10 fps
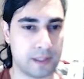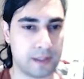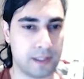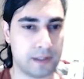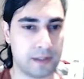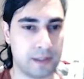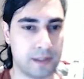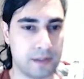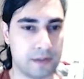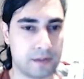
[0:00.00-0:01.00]
and L
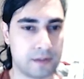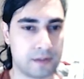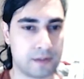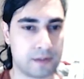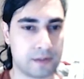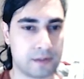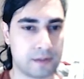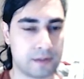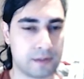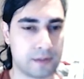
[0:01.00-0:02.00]
here,
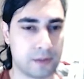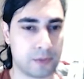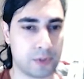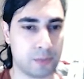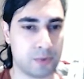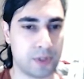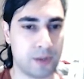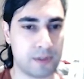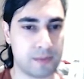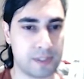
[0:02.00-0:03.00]
but the
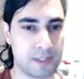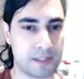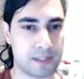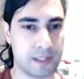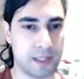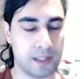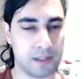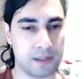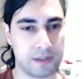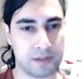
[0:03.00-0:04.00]
problem is L
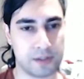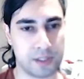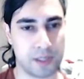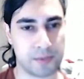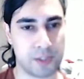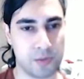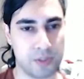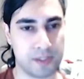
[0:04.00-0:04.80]
just obscuring